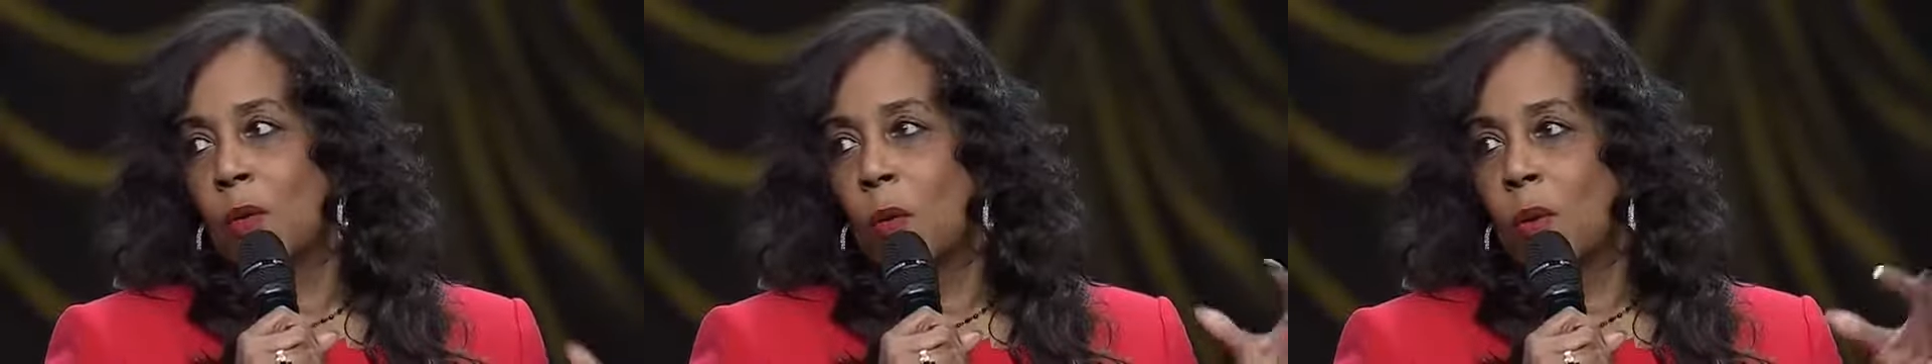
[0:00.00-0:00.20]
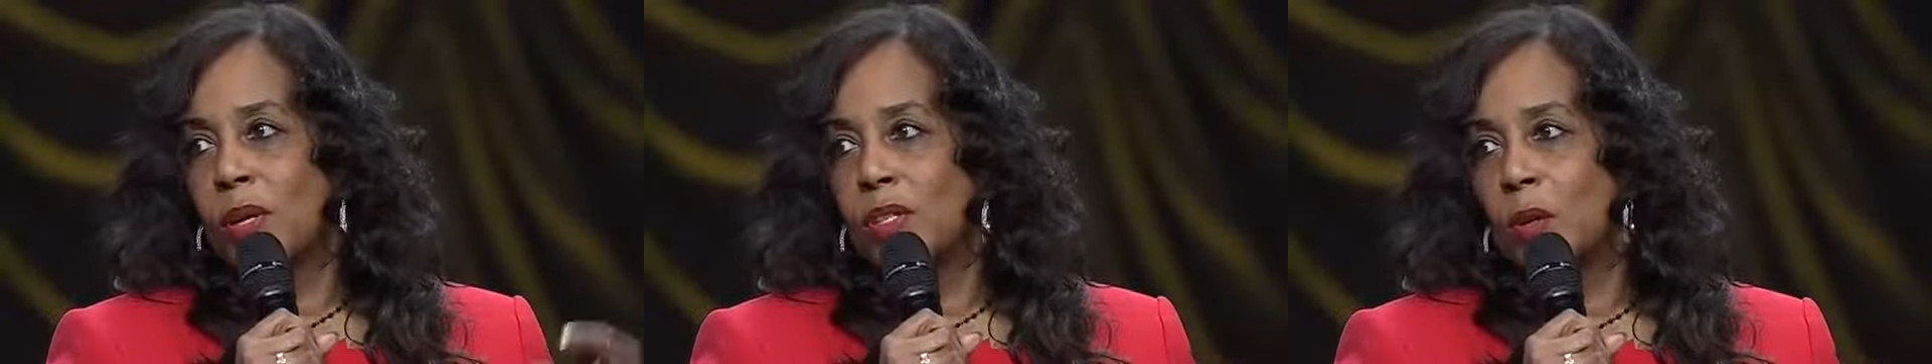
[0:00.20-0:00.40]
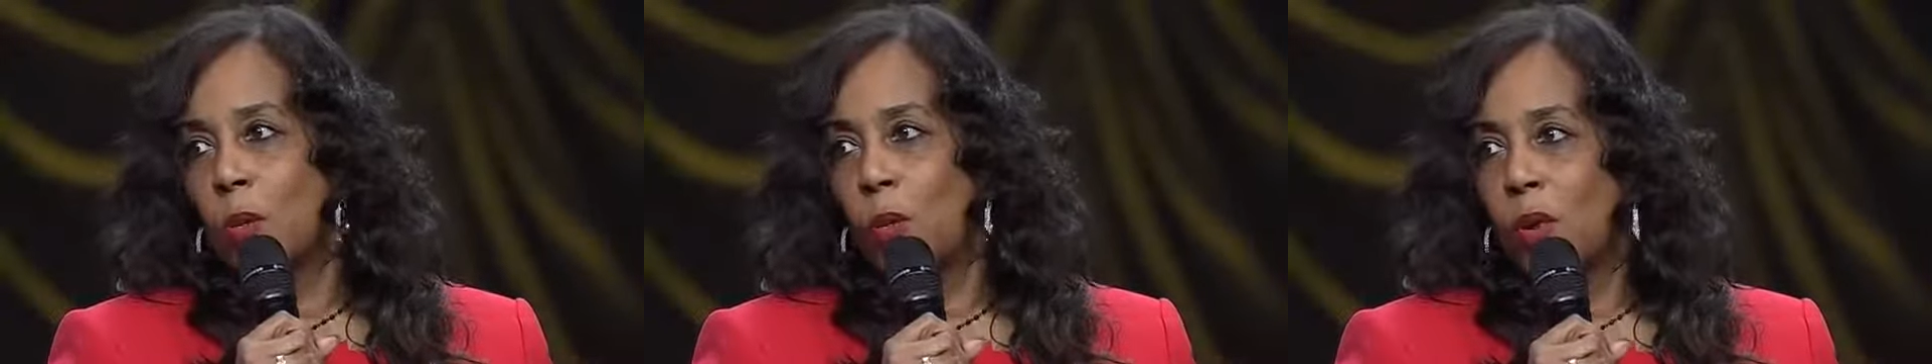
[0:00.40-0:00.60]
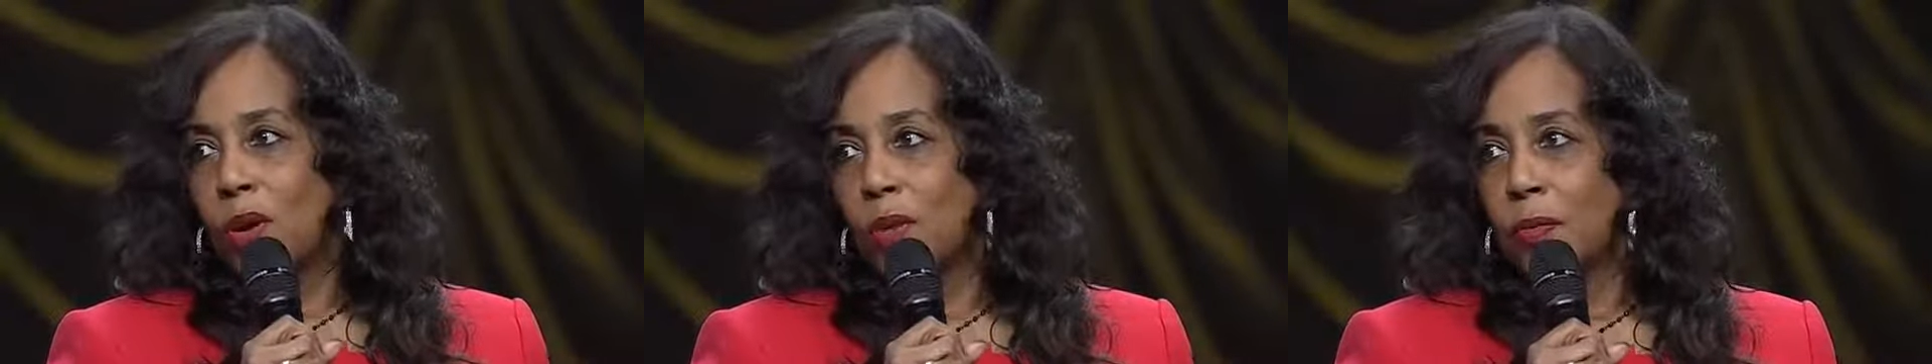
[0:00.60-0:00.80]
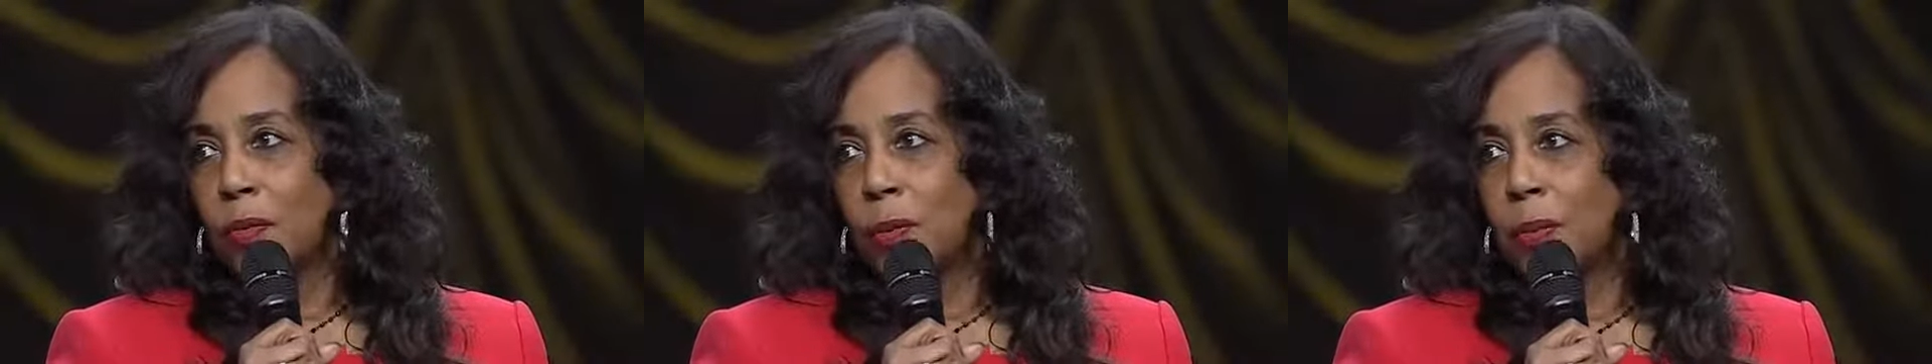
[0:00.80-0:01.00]
was a
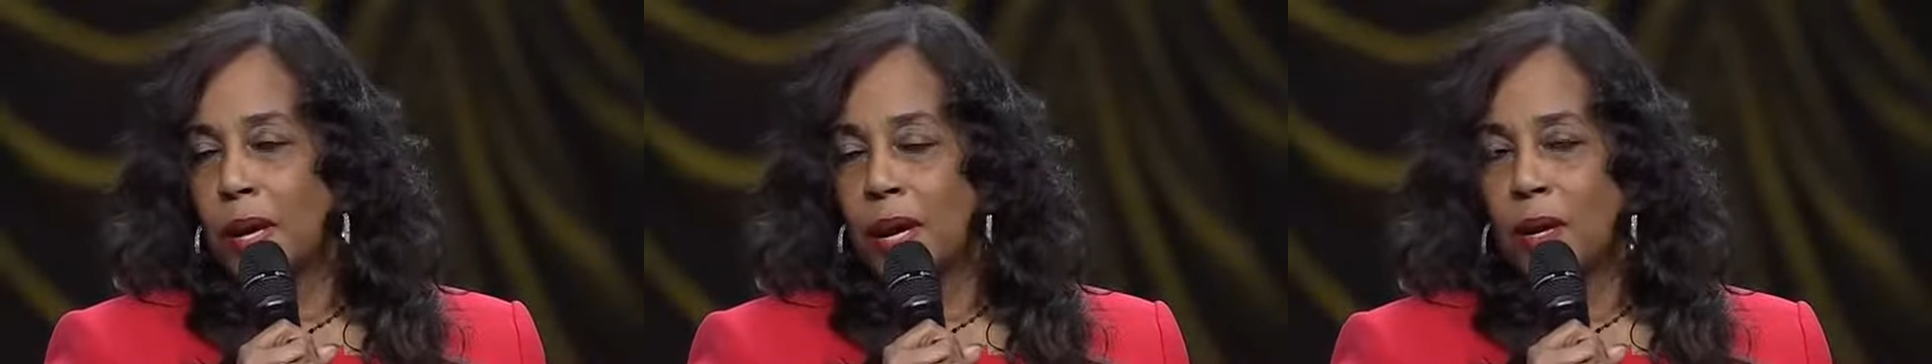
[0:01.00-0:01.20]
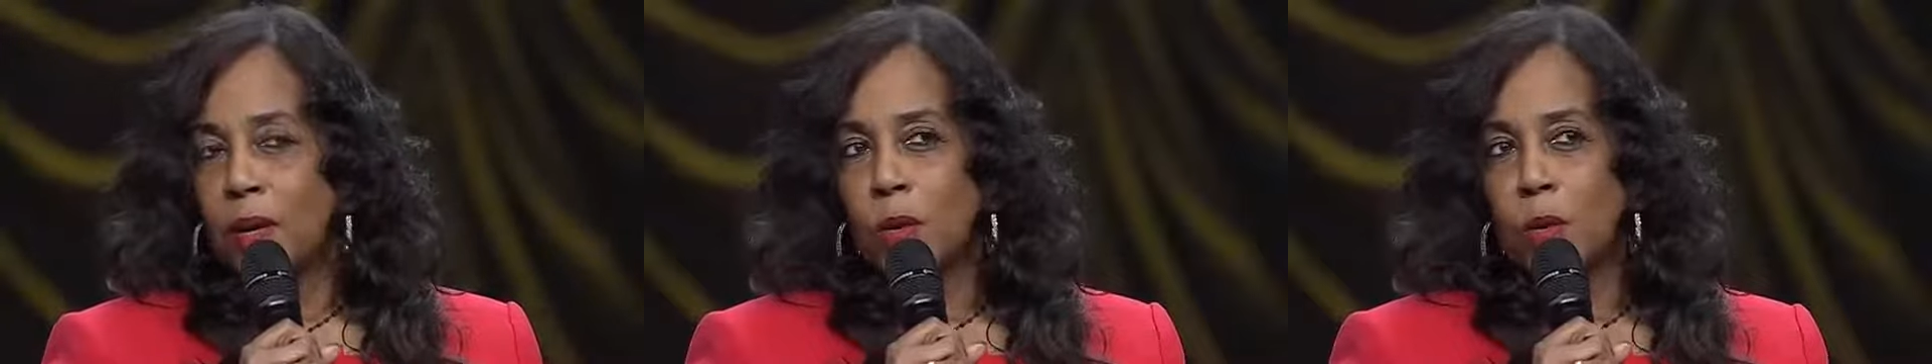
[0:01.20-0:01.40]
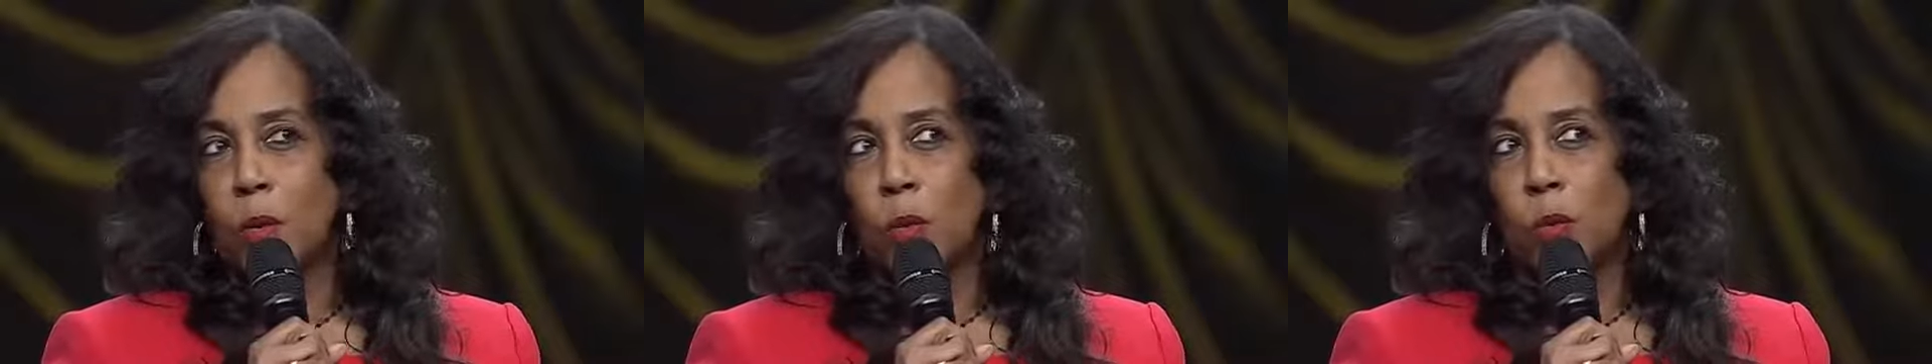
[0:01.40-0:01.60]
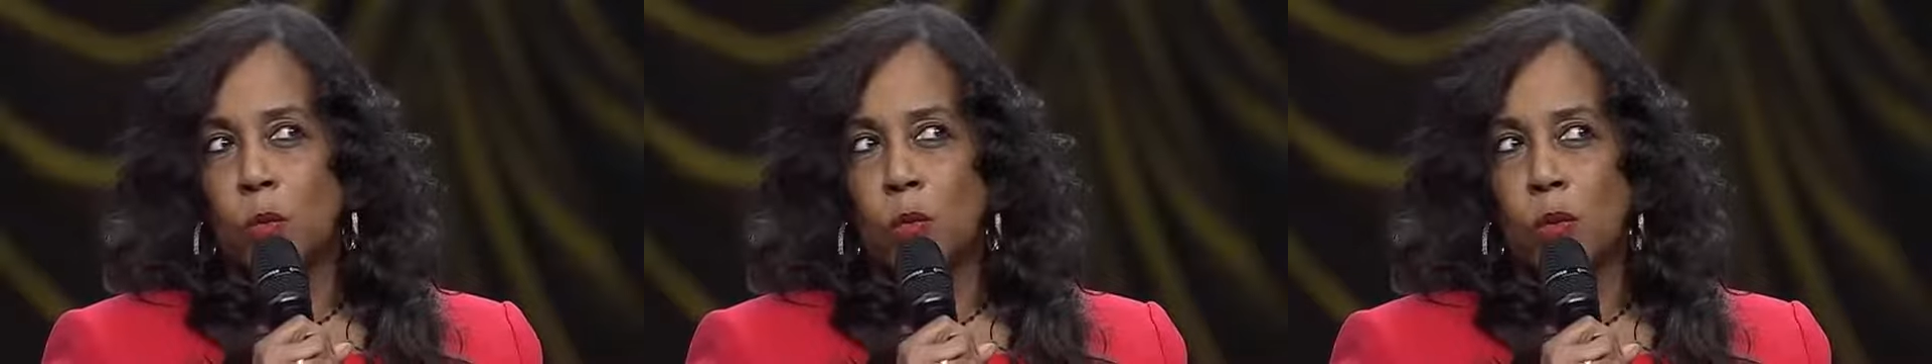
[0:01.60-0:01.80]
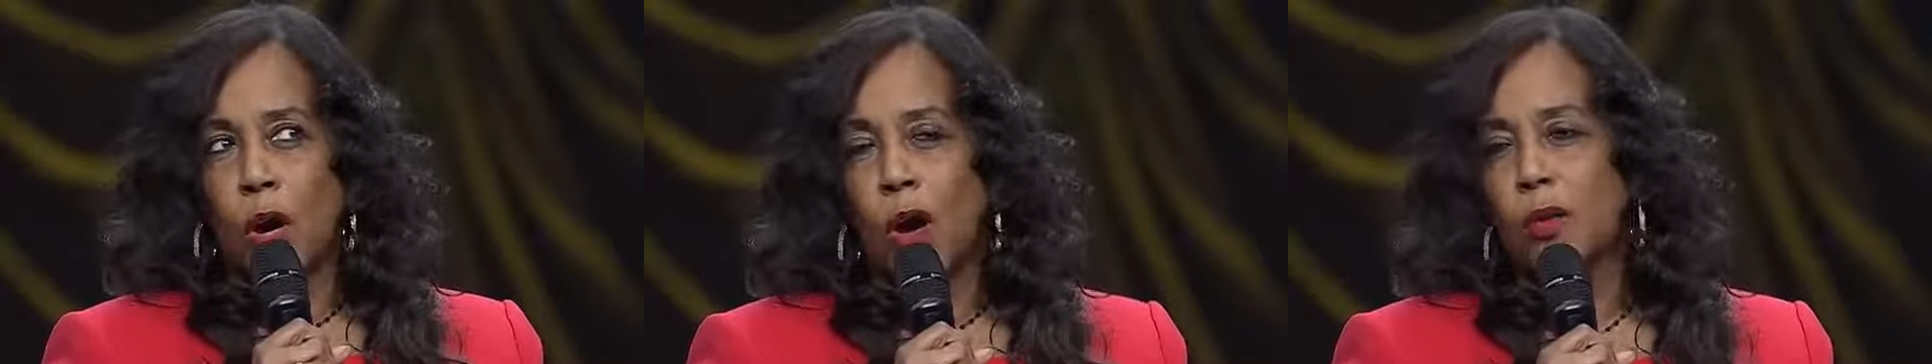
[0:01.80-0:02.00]
wonderful man
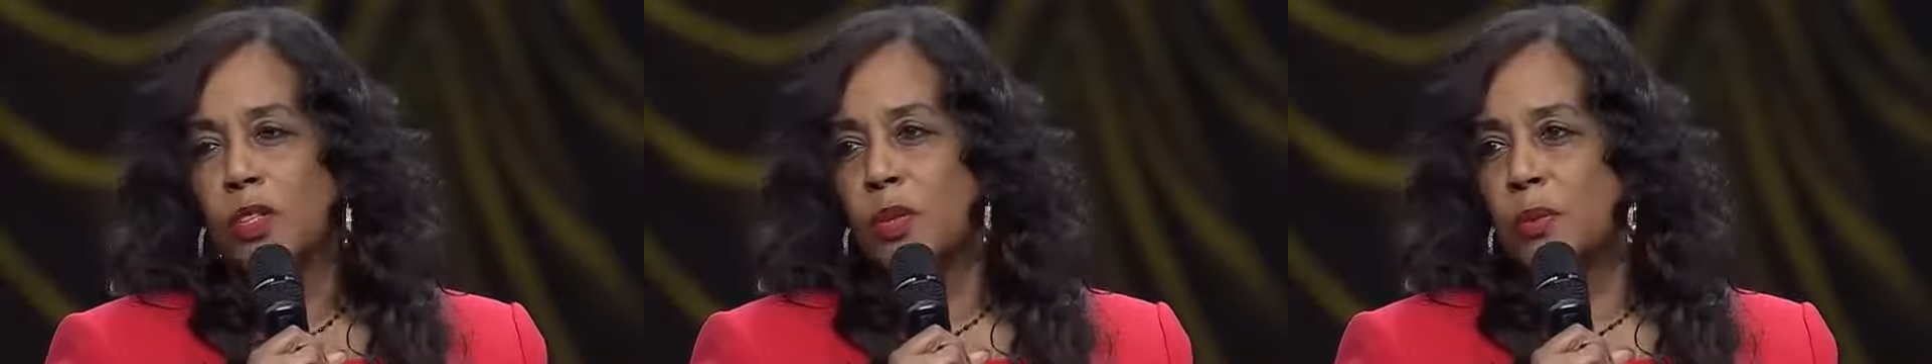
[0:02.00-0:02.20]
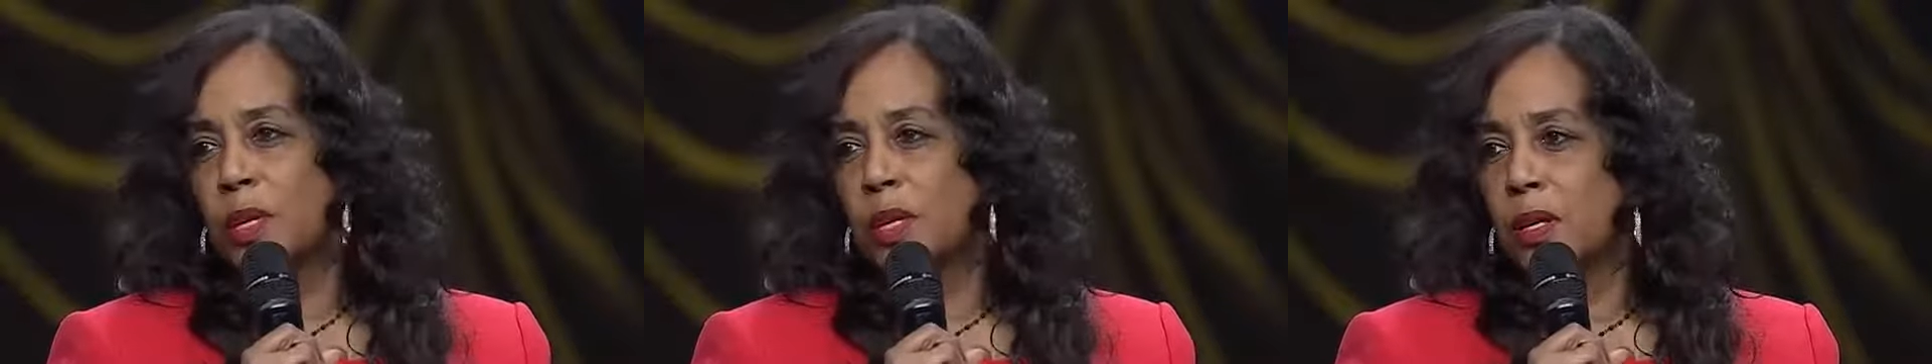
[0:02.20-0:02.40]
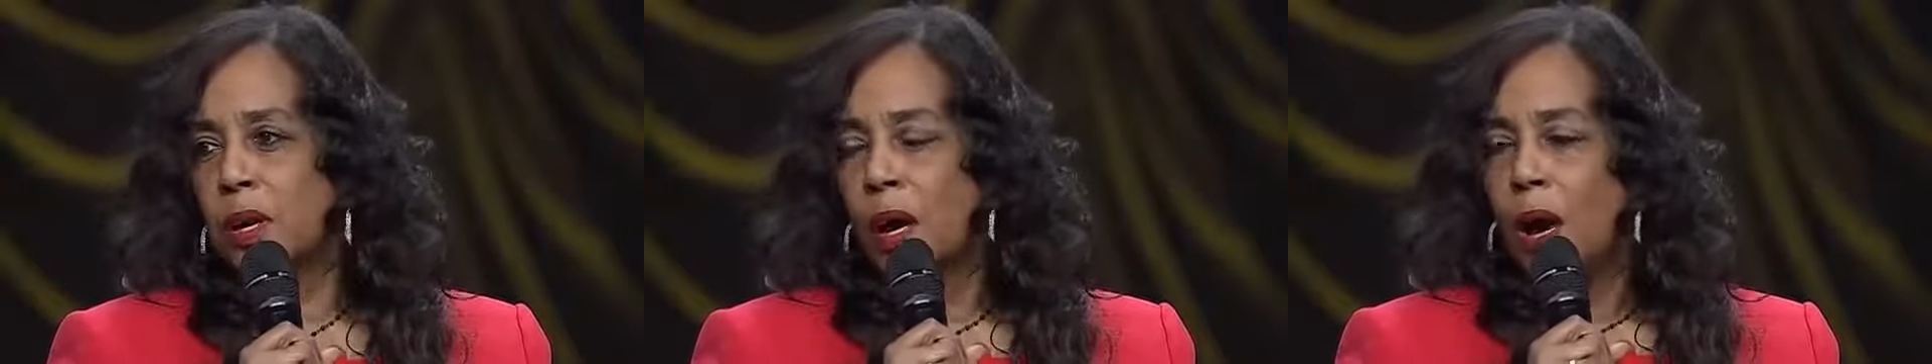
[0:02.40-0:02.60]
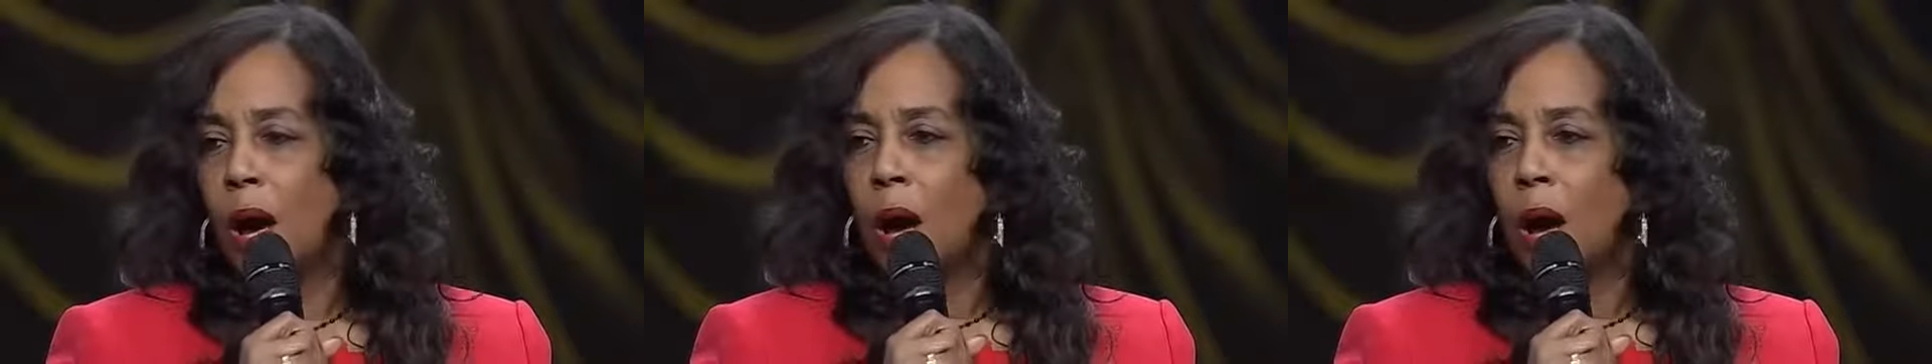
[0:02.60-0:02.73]
who talked to me